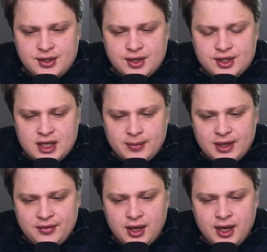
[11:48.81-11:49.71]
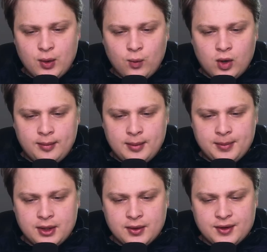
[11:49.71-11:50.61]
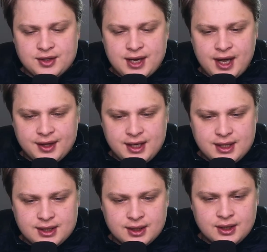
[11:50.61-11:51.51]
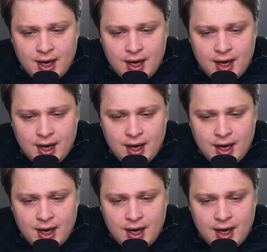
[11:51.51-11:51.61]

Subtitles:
you can see that we're definitely going to get a warm up here in the Southeast.